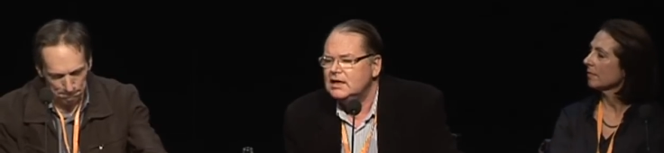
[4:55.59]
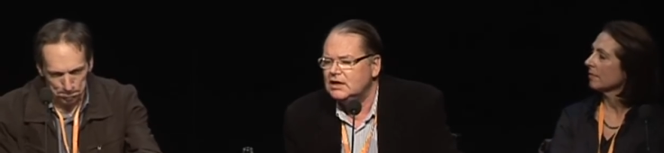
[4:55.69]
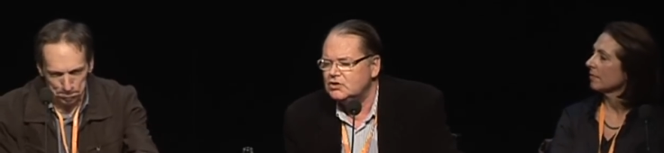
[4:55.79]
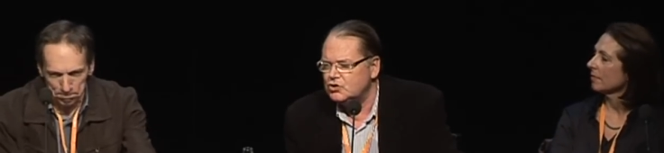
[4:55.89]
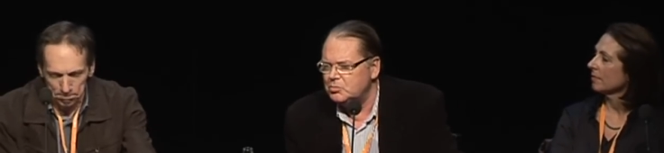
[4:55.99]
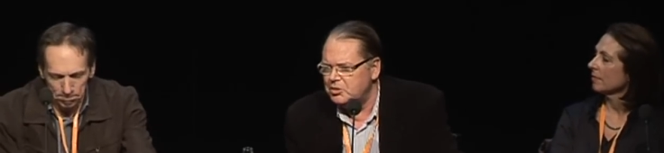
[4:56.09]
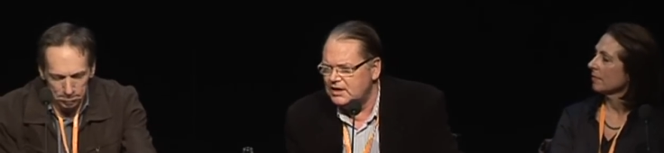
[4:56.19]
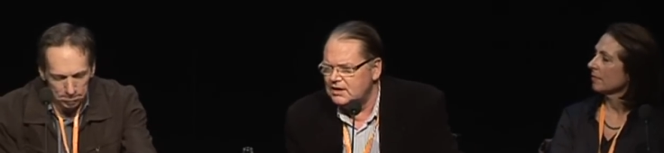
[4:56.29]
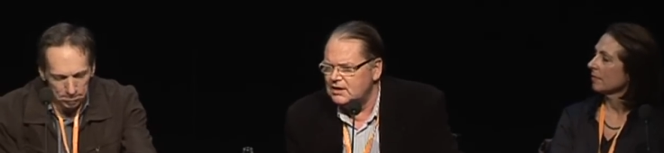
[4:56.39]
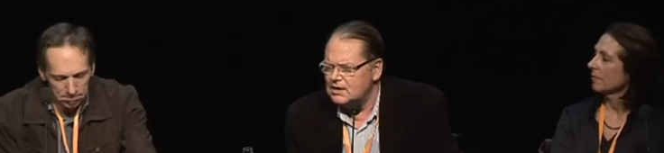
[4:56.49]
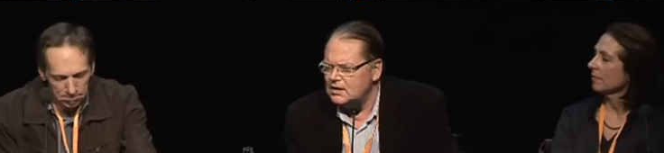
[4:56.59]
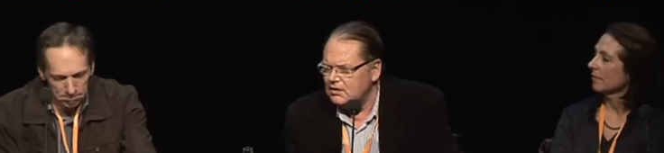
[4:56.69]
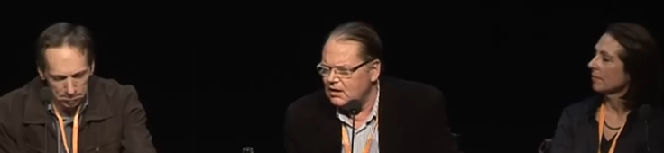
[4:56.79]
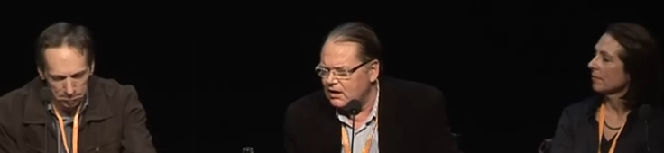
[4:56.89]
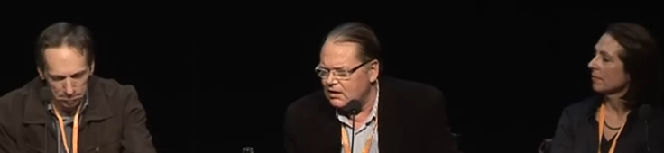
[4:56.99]
Speaker 1: It should be
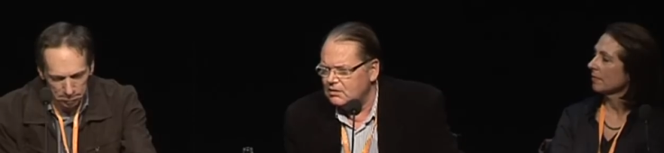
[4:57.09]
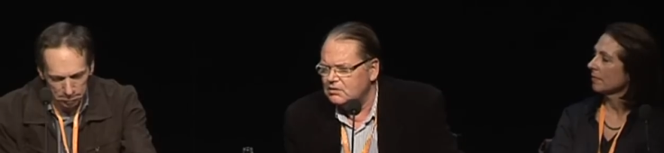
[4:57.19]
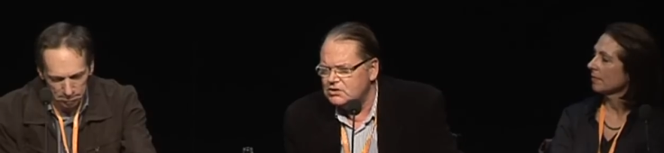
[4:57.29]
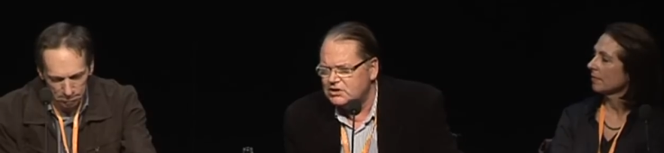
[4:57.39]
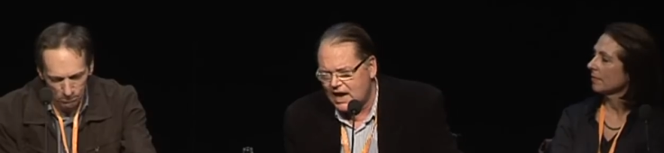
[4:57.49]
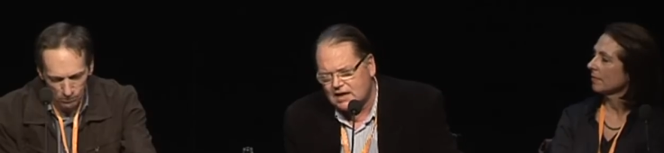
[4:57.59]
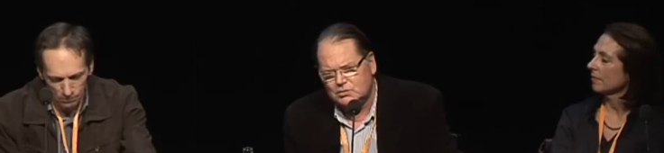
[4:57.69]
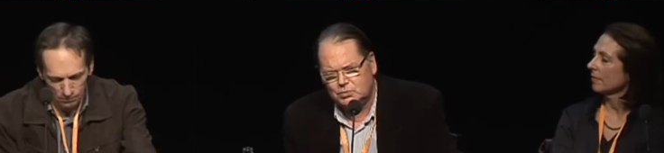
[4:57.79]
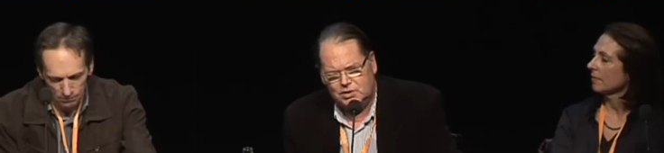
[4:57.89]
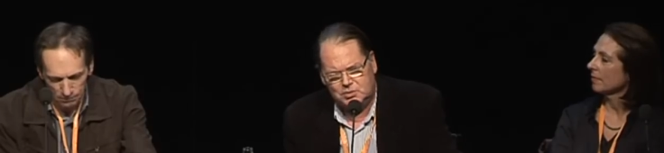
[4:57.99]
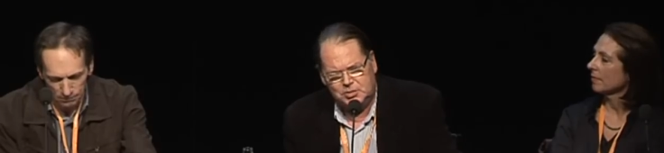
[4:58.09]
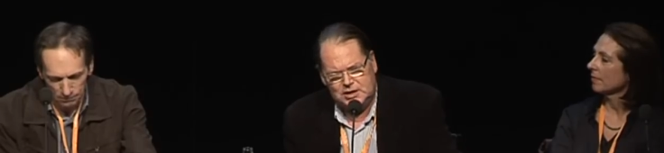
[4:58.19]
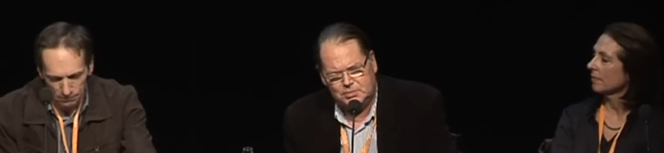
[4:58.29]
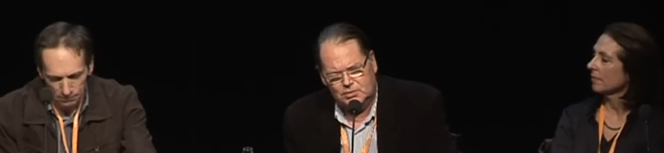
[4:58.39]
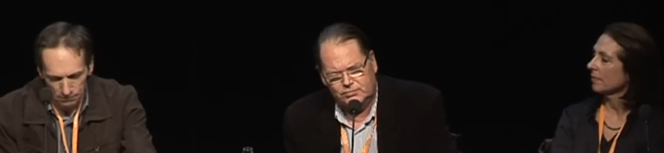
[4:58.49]
stacked with
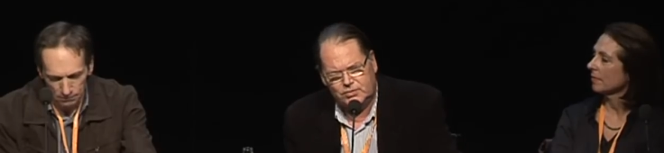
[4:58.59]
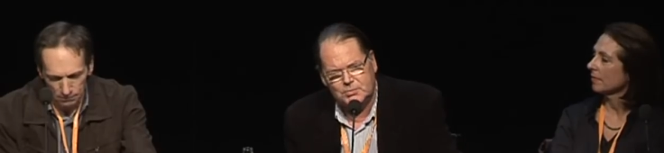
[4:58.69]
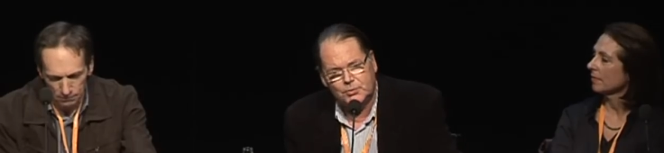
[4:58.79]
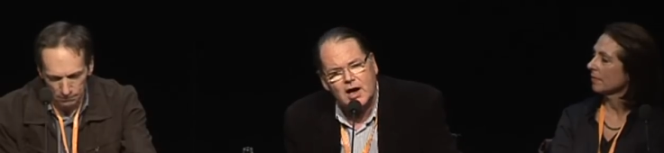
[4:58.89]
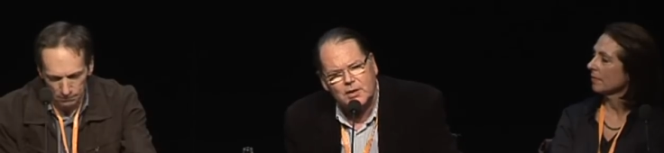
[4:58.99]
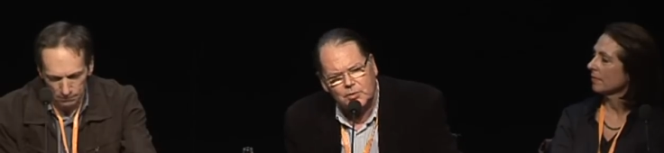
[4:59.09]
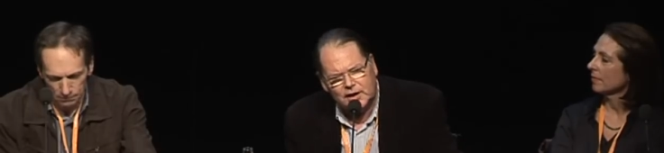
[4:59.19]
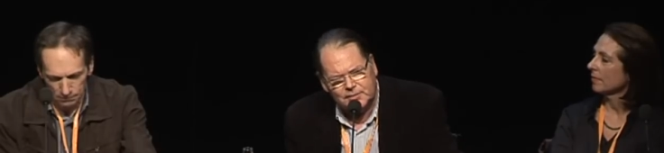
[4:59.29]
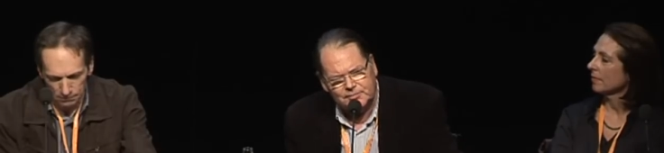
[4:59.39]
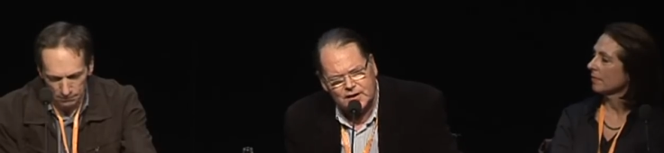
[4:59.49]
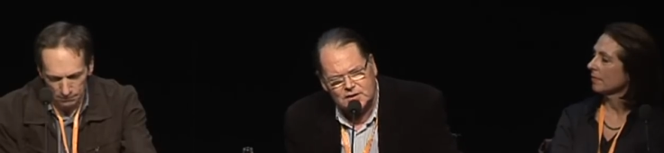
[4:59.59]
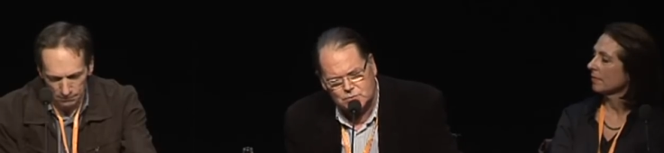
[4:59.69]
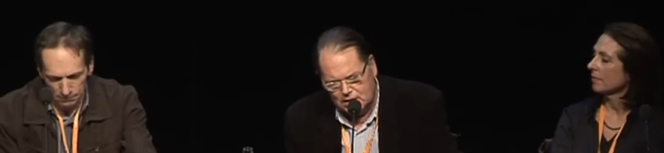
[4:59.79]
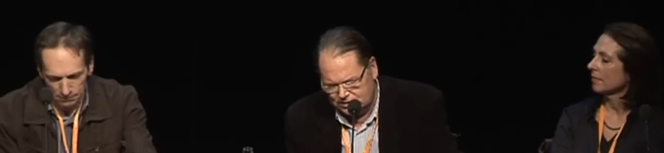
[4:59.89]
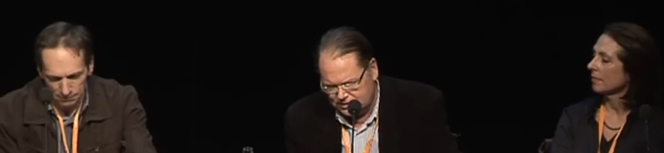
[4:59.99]
people from the right wing,
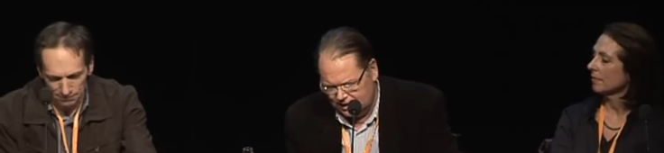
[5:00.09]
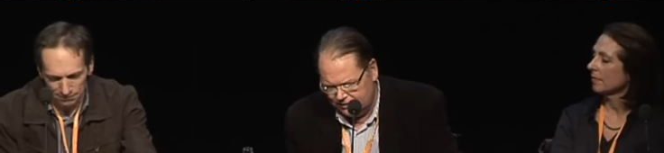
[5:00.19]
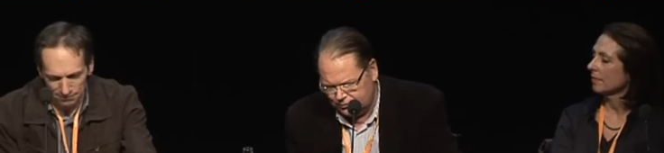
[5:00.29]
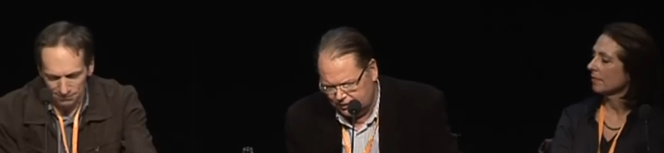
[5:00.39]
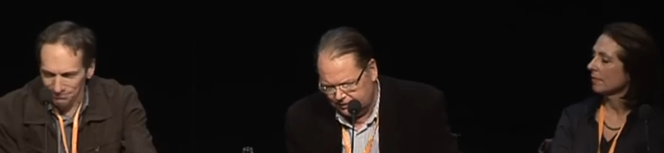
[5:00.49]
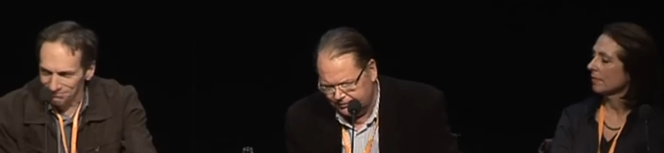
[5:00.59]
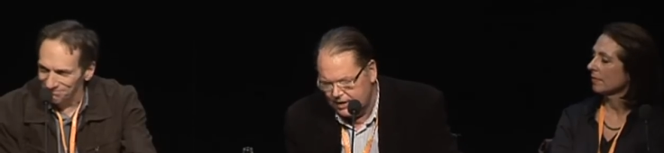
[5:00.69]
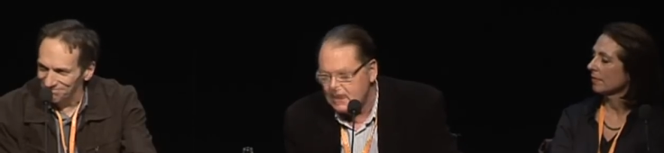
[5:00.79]
as well as the left wing,